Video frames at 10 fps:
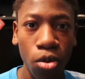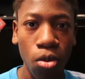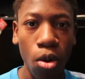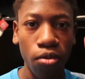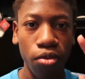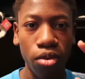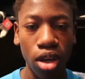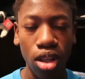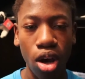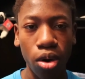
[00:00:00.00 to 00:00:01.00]
quote
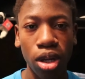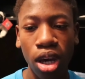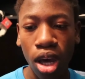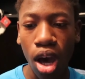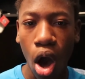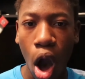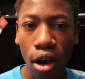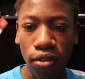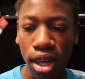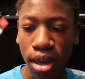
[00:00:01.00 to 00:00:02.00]
freeload
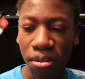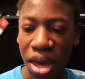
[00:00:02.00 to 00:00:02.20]
off him,